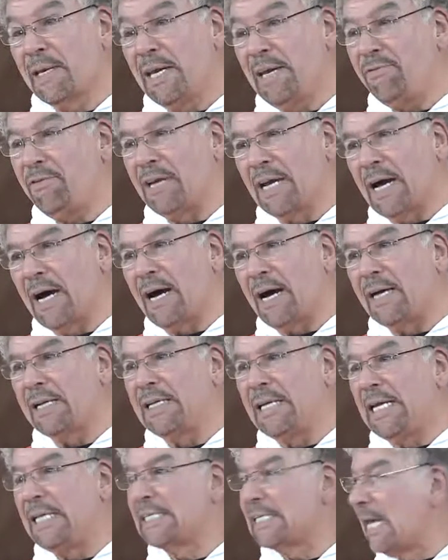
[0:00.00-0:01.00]
Even
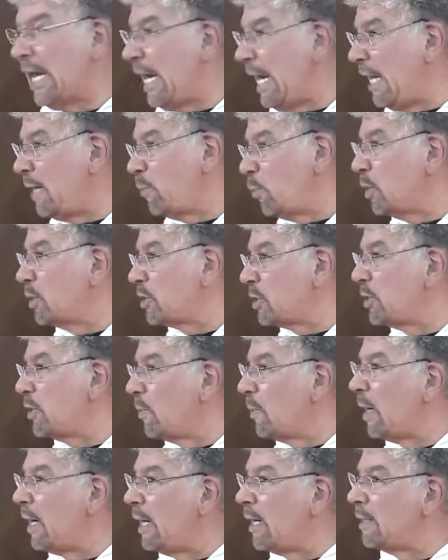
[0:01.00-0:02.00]
God needs a hand once in a
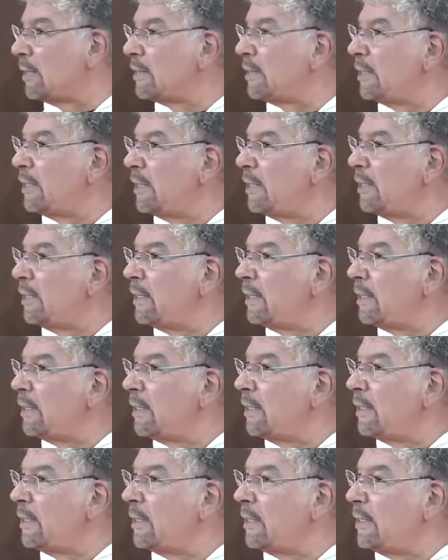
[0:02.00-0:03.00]
while.
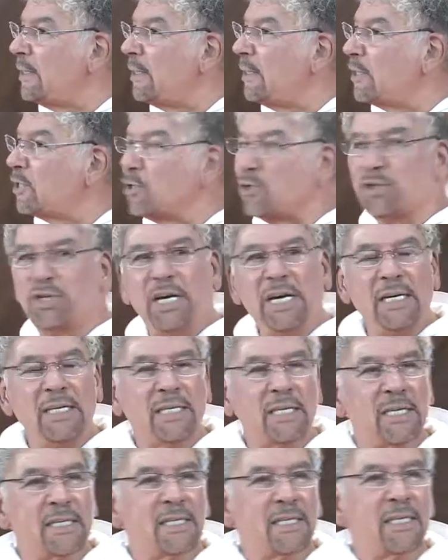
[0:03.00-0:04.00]
So
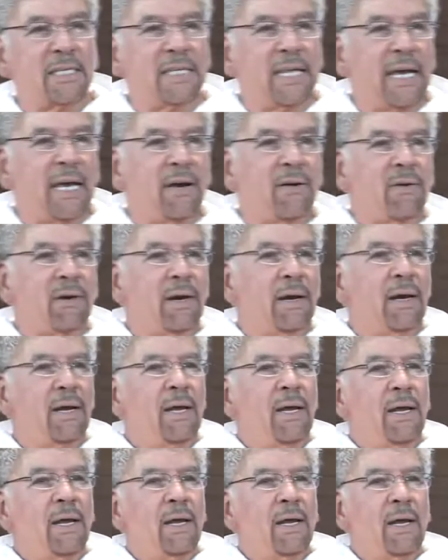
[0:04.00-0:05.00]
Jesus is there
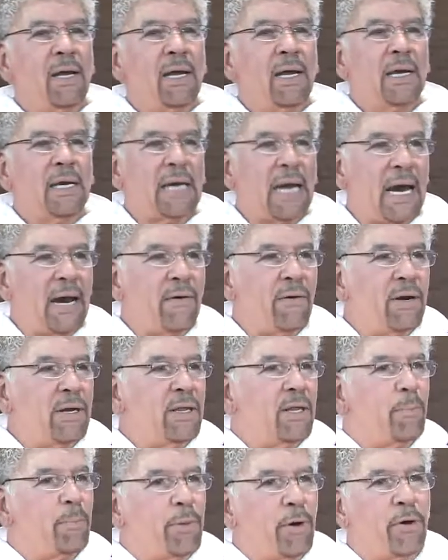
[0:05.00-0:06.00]

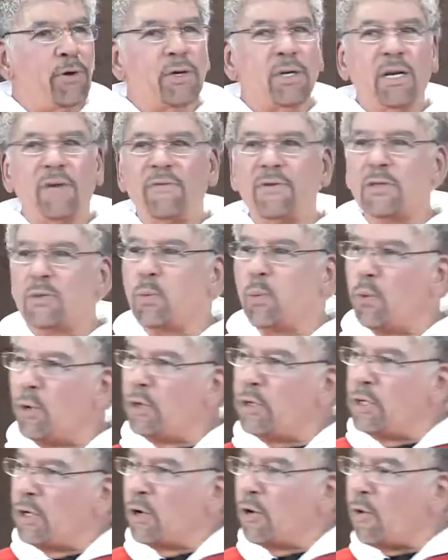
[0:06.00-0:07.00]
carrying the burden of his
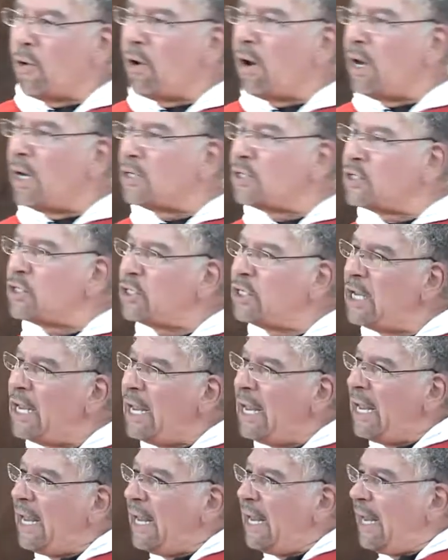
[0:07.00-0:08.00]
wooden cross,
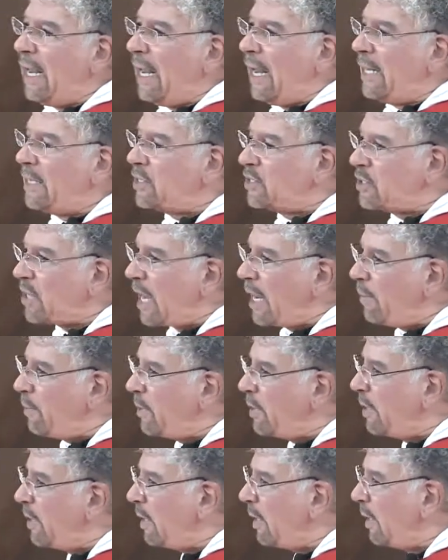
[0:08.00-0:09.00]
and
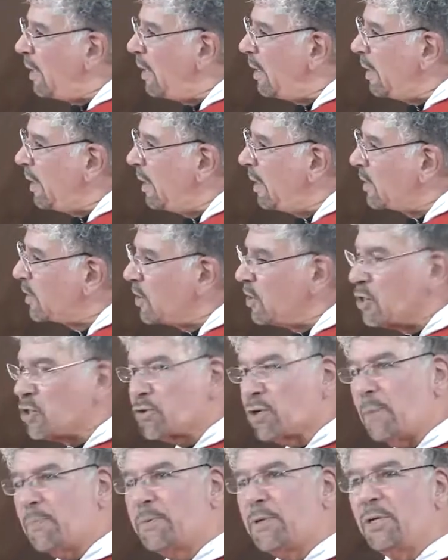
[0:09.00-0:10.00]
Simon is
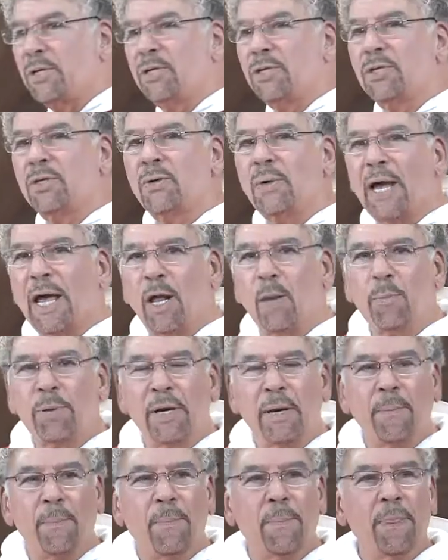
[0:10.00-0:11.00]
constricted to help
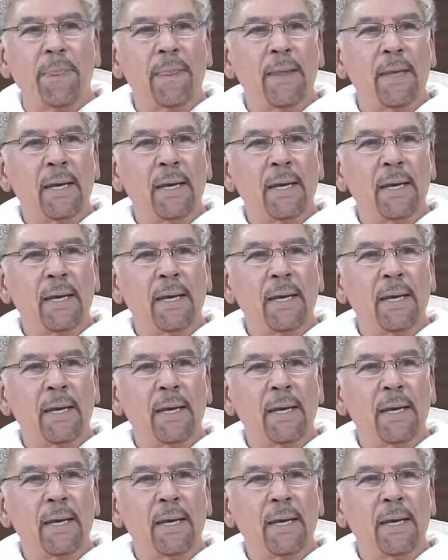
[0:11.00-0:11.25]
him.